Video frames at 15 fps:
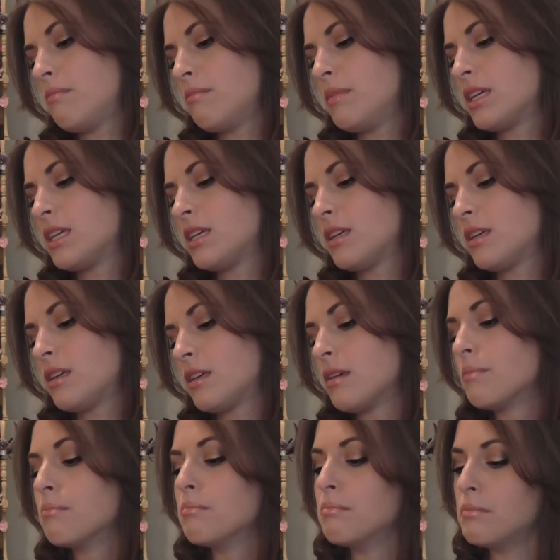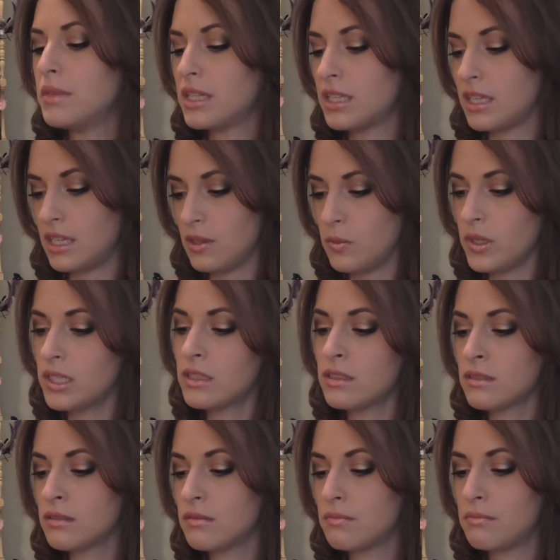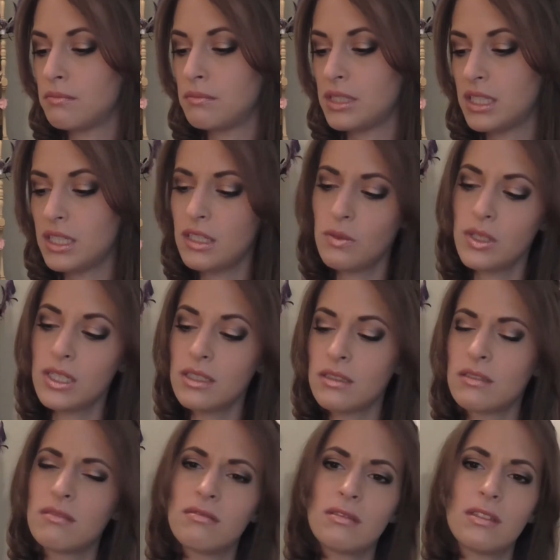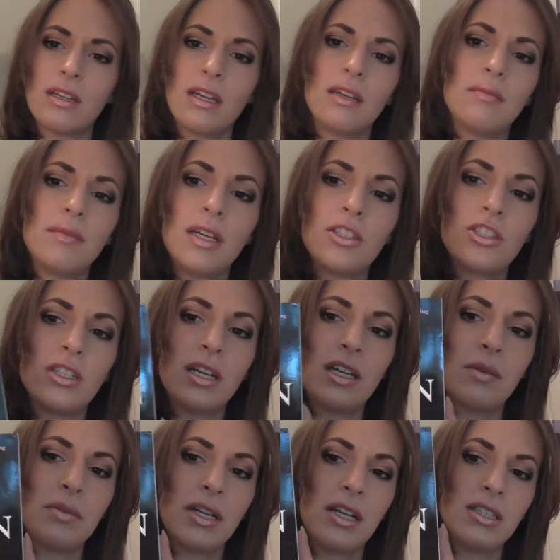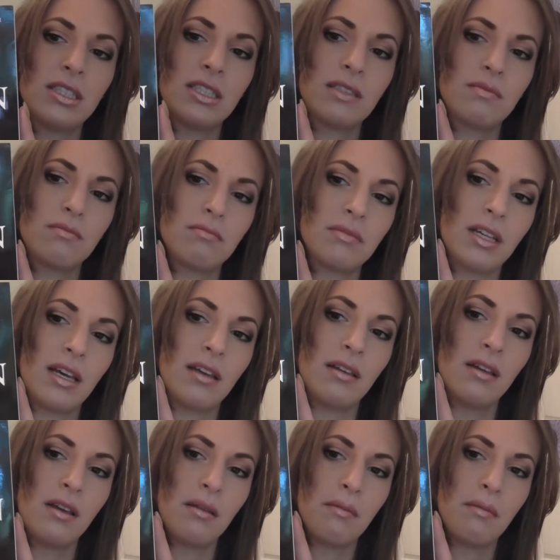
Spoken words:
McEwan? I'm not sure how to pronounce that.